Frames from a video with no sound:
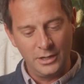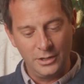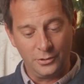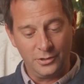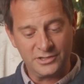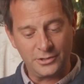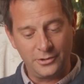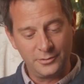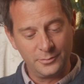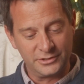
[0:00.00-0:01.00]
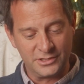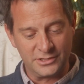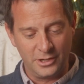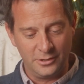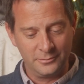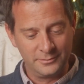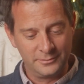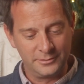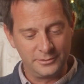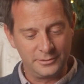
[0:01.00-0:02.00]
It all started with the snow,
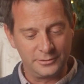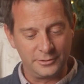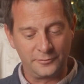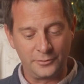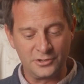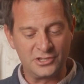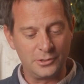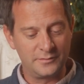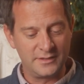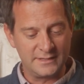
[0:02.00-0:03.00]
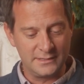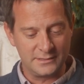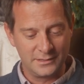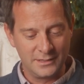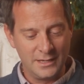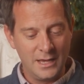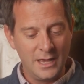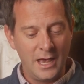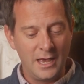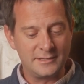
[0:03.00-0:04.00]
the first snow of the season.
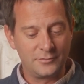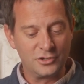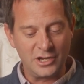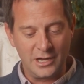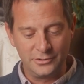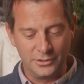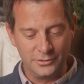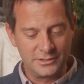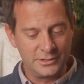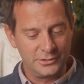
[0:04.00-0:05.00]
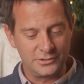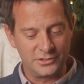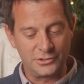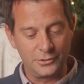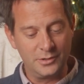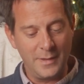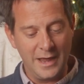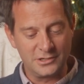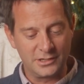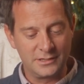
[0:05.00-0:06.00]
As every child knows, there's a certain
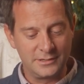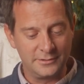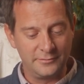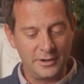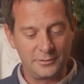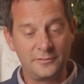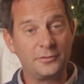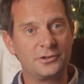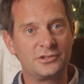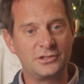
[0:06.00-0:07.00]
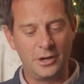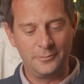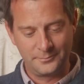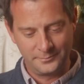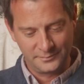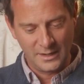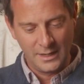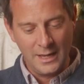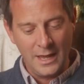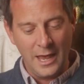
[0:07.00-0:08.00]
magic to the very first snow.
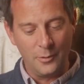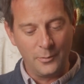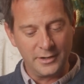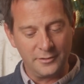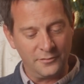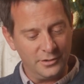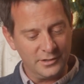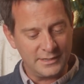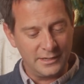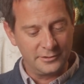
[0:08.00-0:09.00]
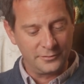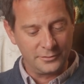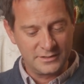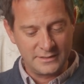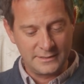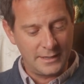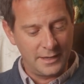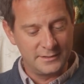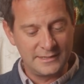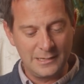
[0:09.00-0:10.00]
And when it falls on the first
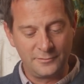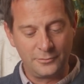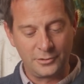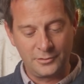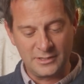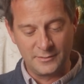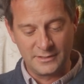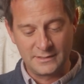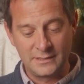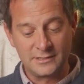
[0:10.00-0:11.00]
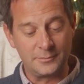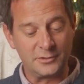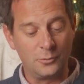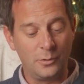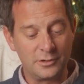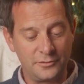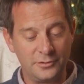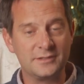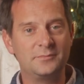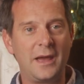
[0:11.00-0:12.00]
on the day before Christmas, something
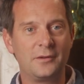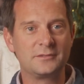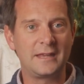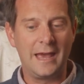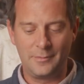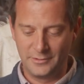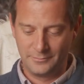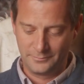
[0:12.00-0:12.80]
wonderful is bound to happen.